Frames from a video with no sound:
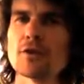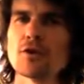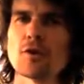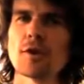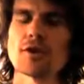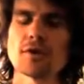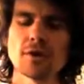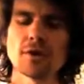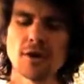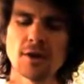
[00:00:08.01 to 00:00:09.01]
Sugar
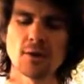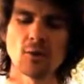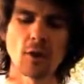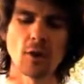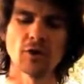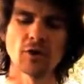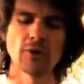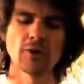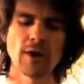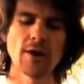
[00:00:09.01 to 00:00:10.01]
rush. Well, what I do
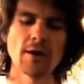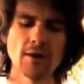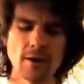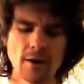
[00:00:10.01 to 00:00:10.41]
is I